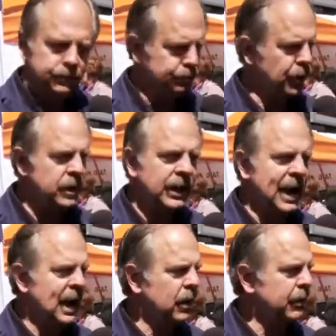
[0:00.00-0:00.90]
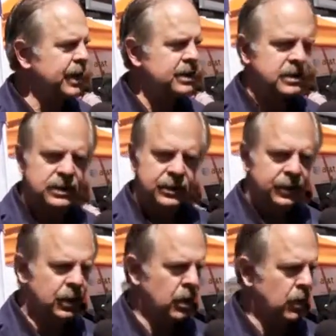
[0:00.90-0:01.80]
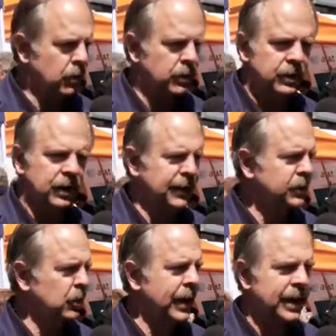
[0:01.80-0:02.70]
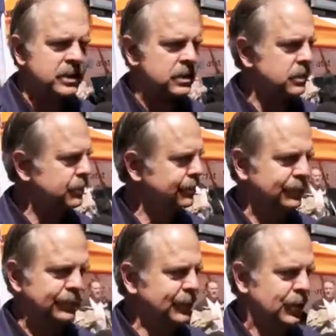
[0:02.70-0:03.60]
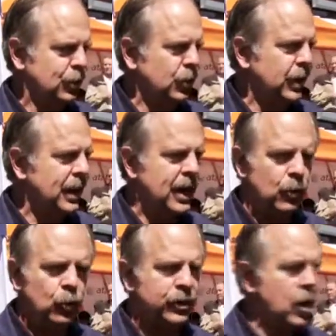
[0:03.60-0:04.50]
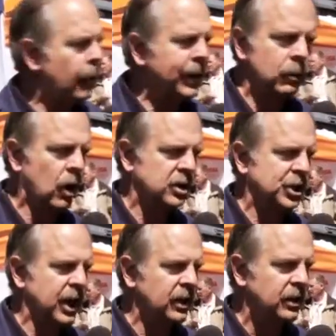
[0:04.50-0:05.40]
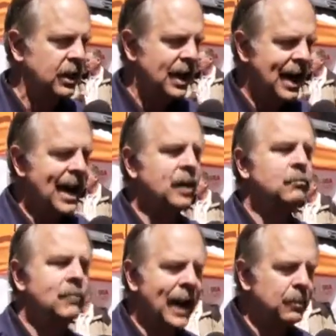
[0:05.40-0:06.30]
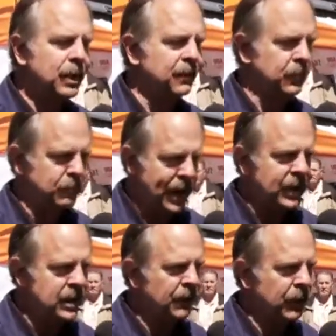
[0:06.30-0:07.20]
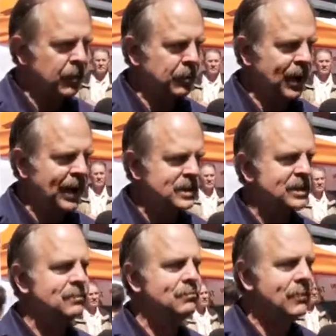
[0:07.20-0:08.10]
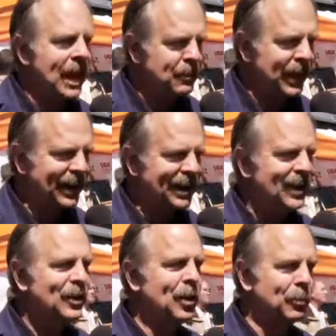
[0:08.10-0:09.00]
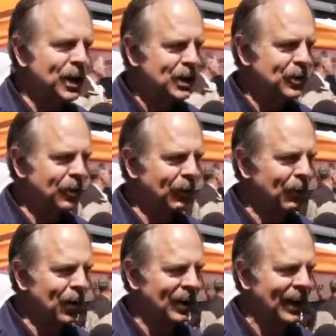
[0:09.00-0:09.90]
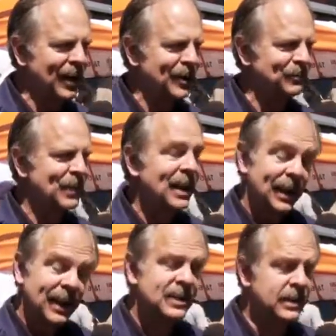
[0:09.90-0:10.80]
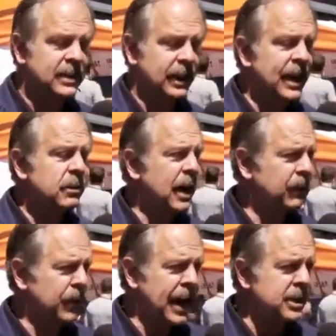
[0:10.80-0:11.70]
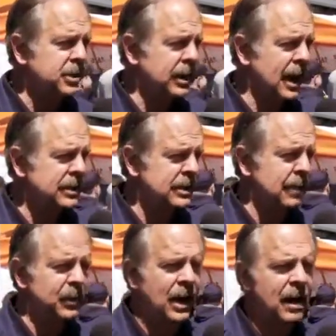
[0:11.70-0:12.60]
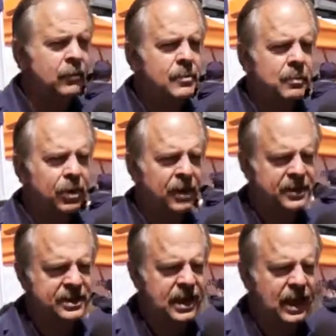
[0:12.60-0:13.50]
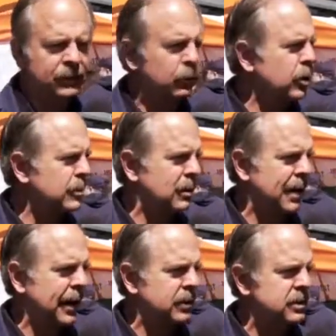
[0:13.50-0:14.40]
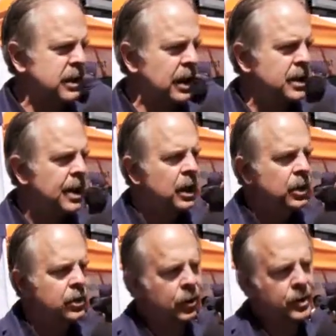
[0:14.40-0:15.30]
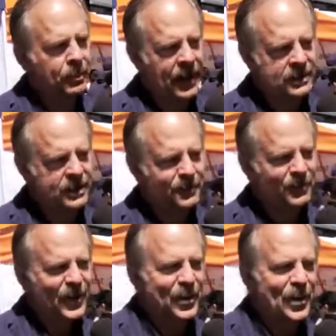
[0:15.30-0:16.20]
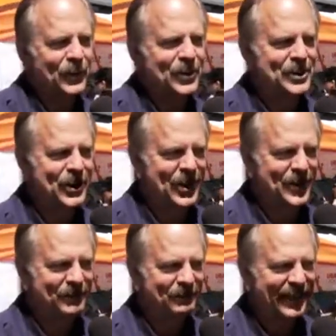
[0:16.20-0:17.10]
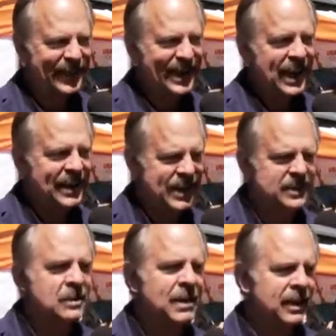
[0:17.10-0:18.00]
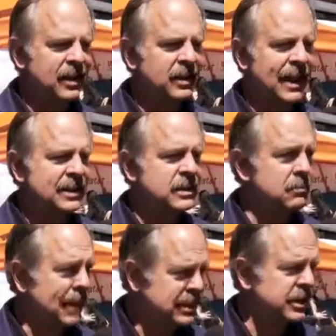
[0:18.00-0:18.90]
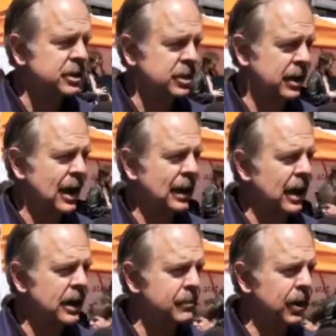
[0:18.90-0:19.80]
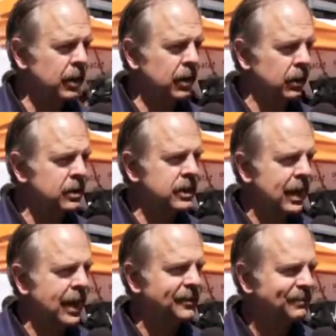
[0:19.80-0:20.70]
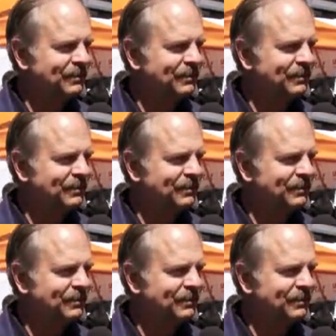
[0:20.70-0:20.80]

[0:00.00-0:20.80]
burn the calories, you know, lift the weights, do it with nobody watching and maybe if you've paid enough of a price, maybe they'll bring you the reward later. It's a delayed gratification concept that I remember off the side of a root beer bottle said, no deposit, no return. And that's the method, that's the message that I'd like America to learn today.